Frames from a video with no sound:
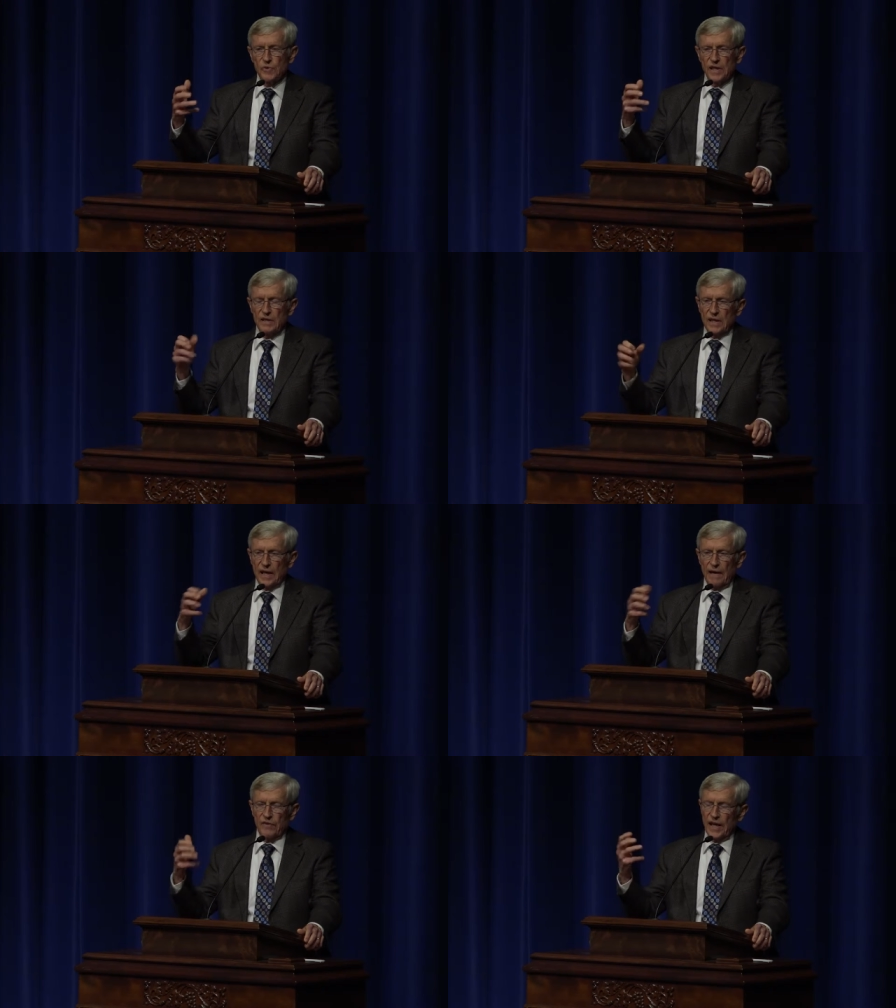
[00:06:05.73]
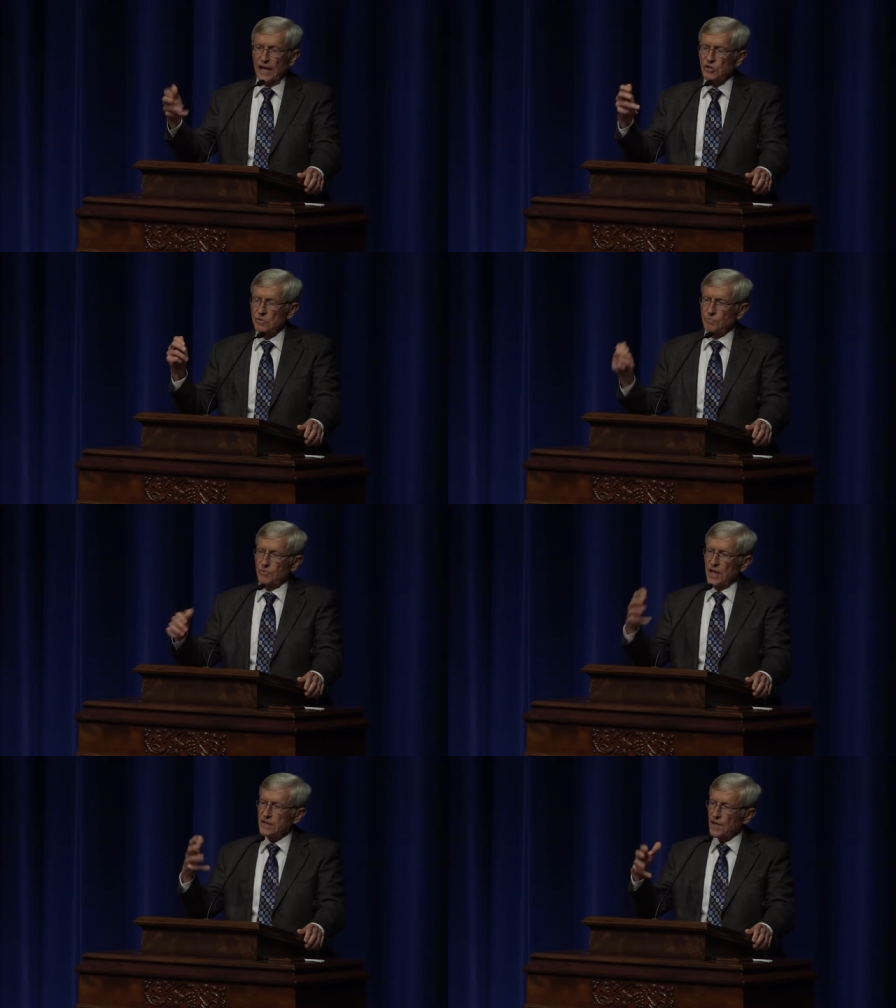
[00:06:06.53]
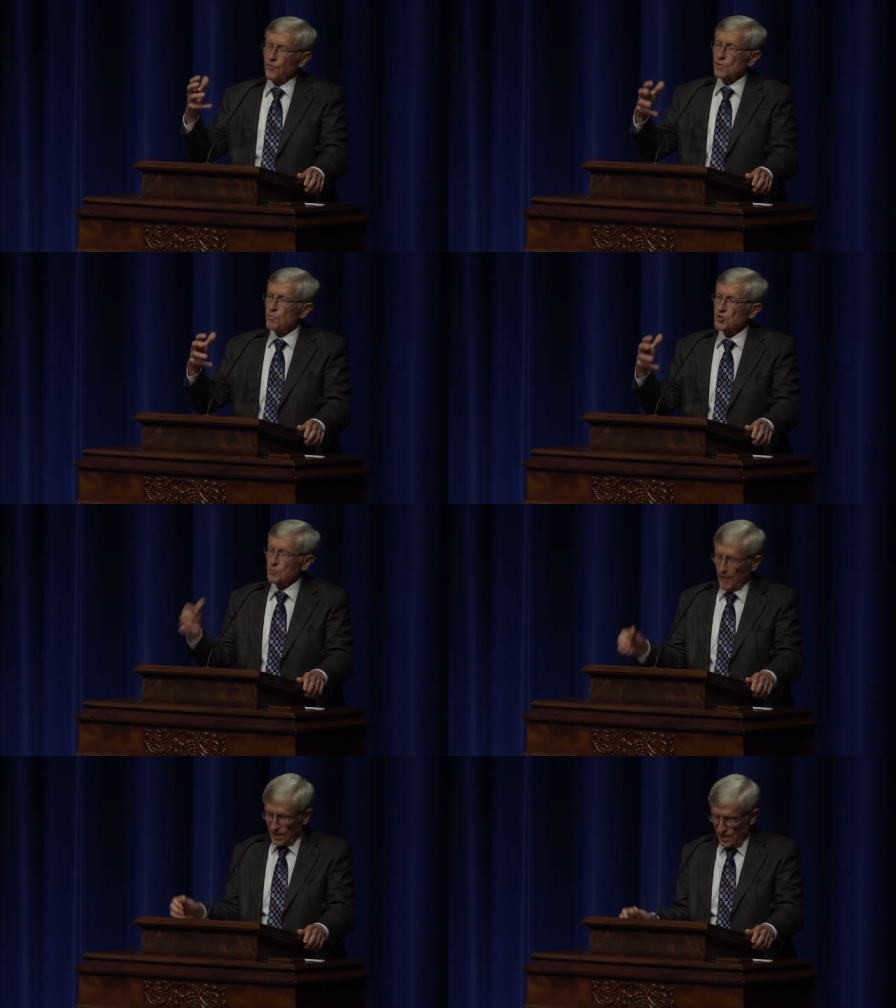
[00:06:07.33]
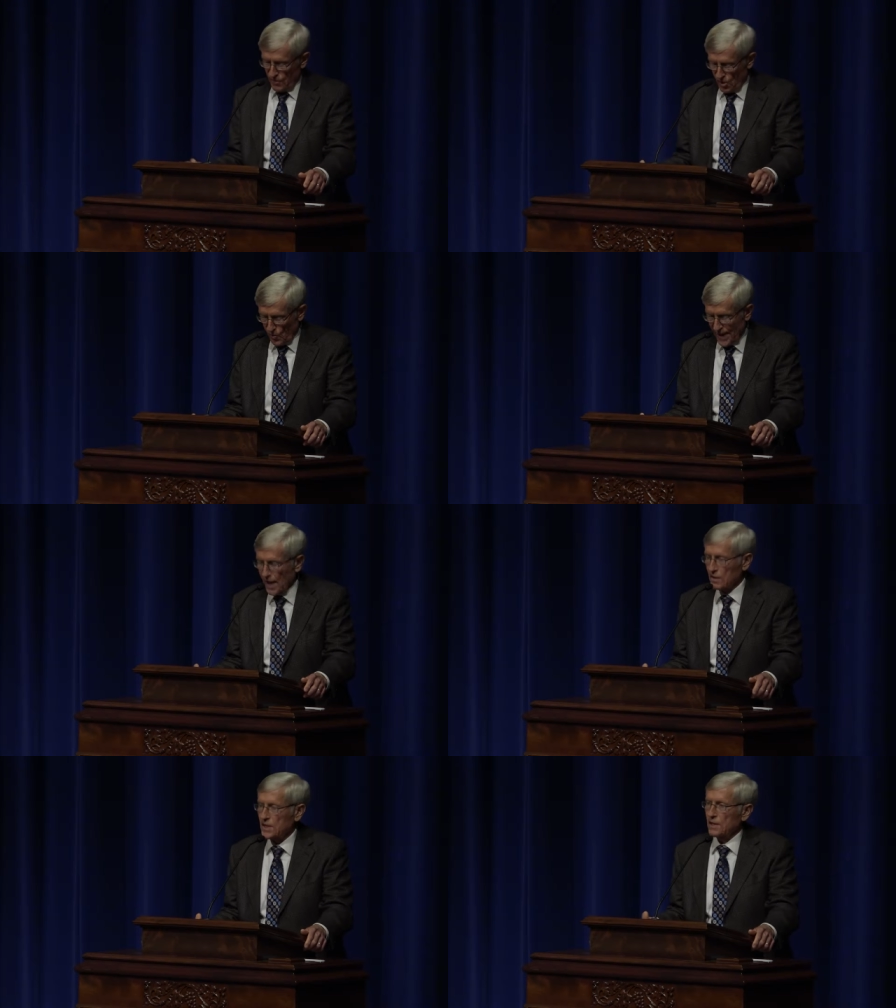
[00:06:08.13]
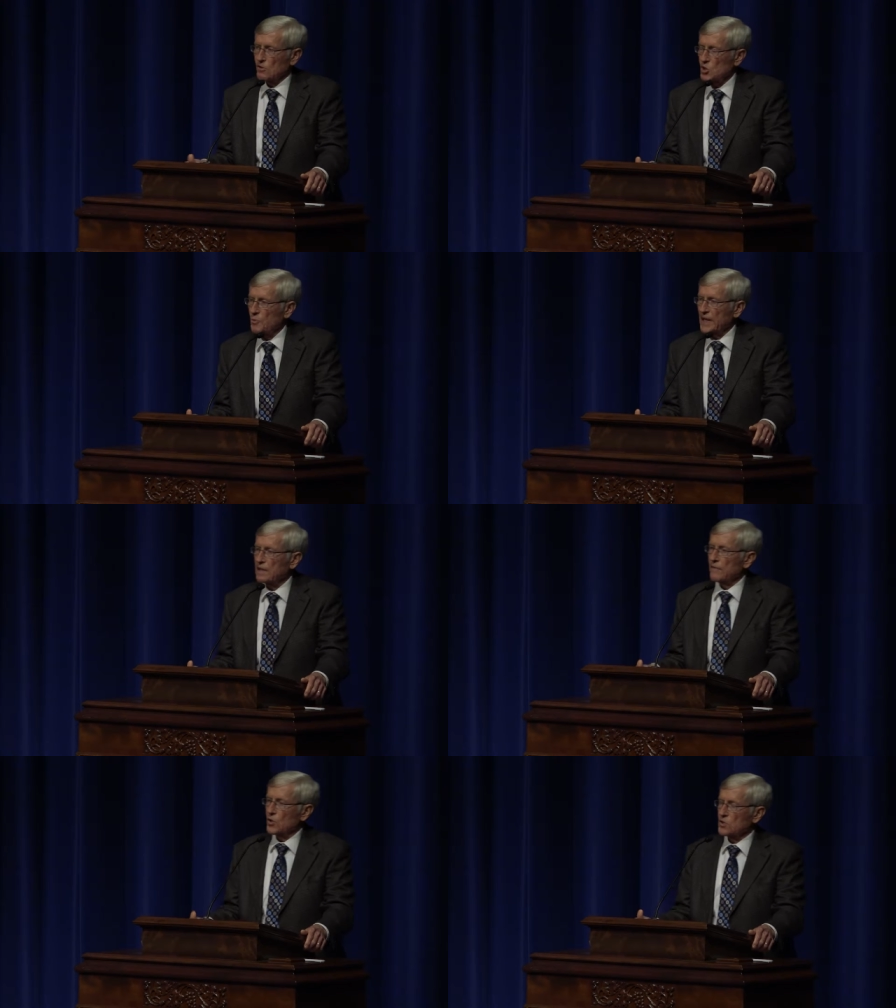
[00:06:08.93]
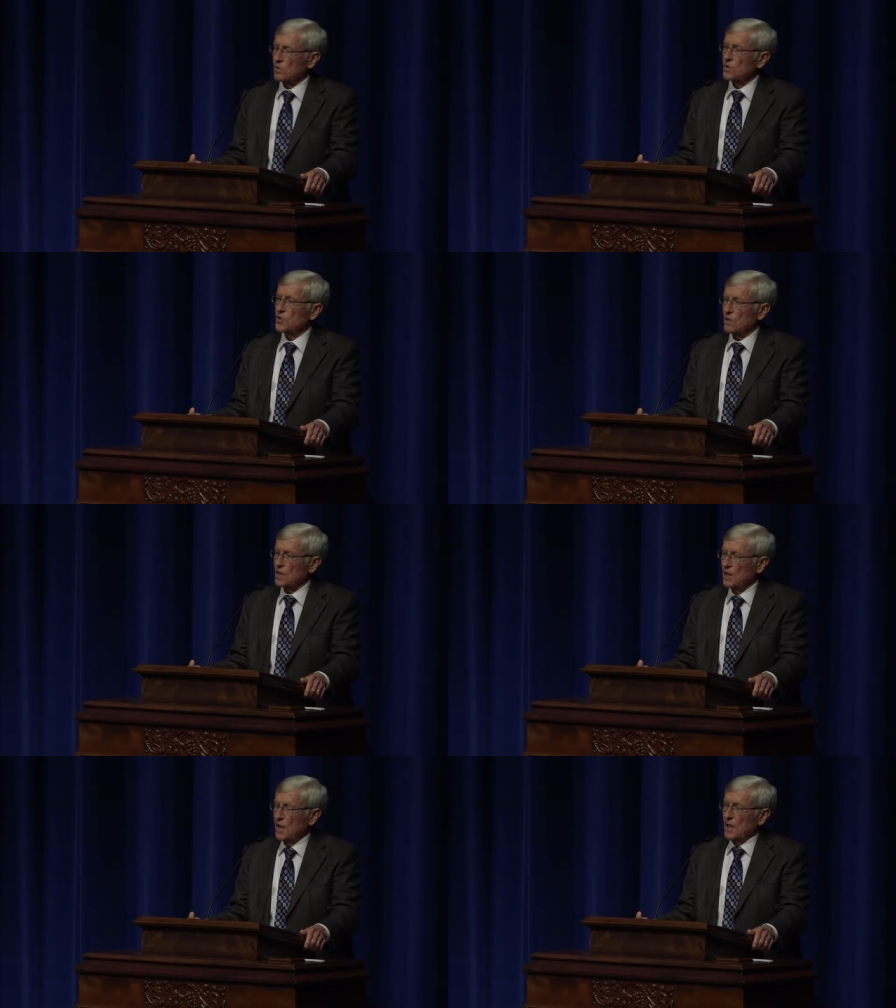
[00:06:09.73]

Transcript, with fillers: We have an each a different perspective on reality, or a perspective on truth, or